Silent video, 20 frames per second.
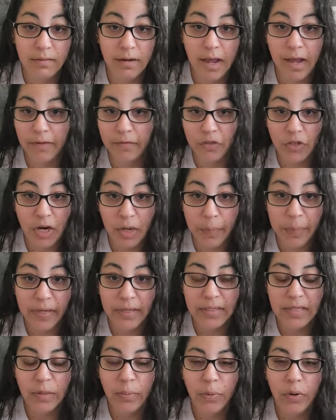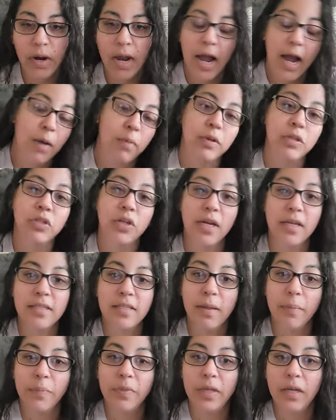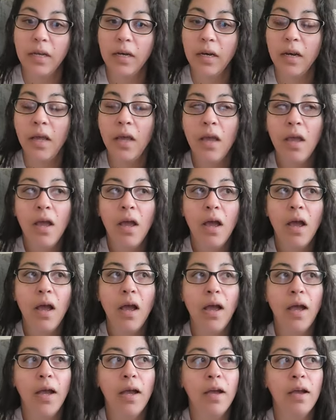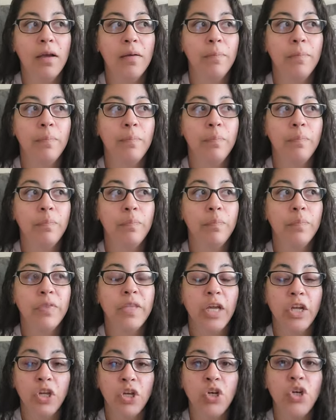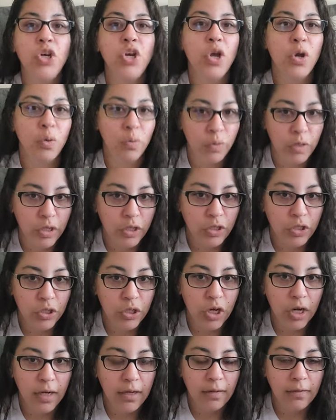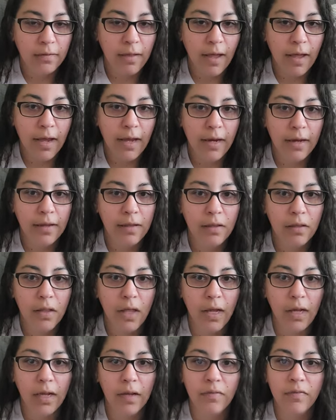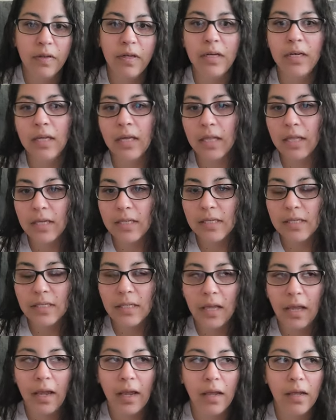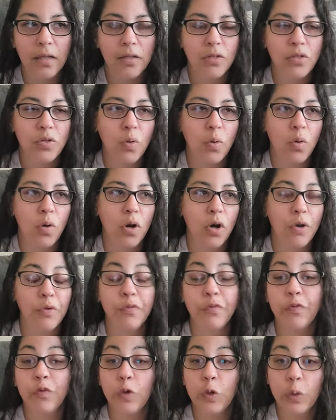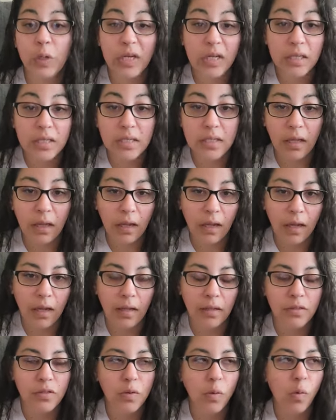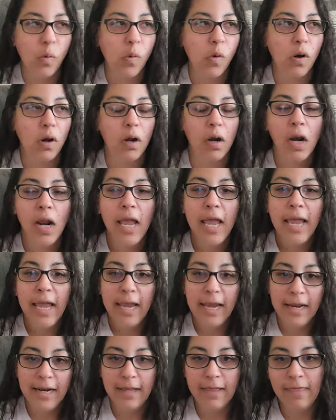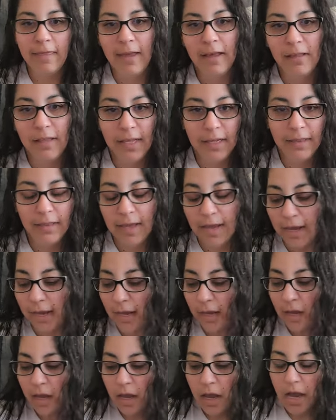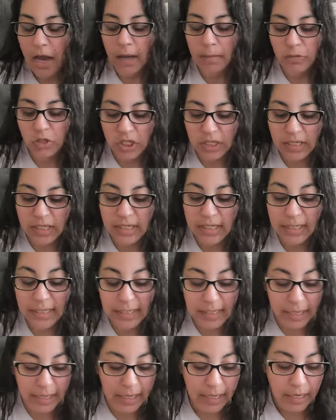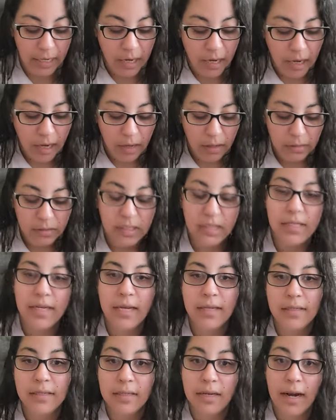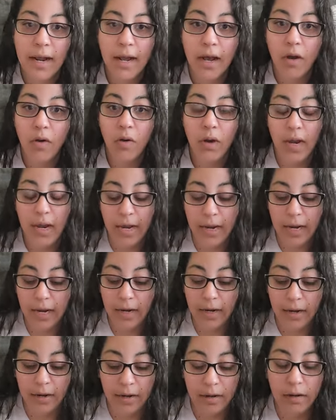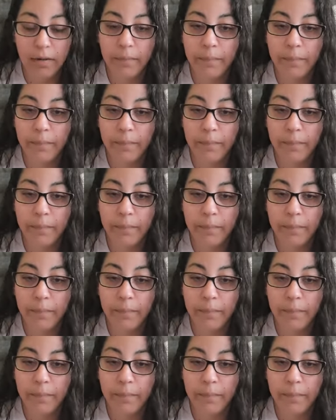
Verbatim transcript: have tried pink zebra, I would try something um, that you know that you're going to like, like a vanilla scent or a fruity scent or anything like that, um, just to see, to test it out and